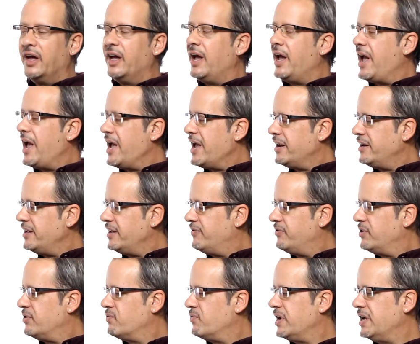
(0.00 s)
And if
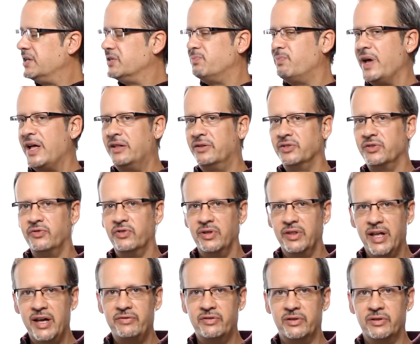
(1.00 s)
your rig is balanced for
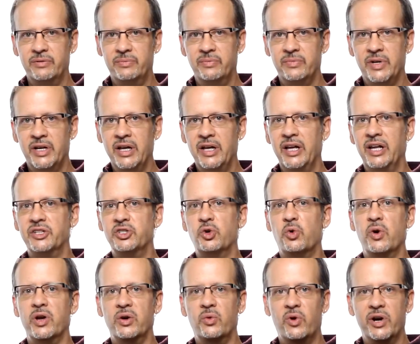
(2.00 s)
level, it's
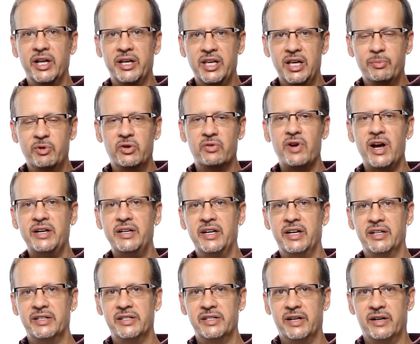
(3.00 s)
going to want to keep correcting
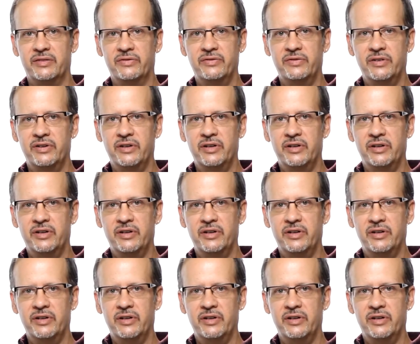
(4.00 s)
itself.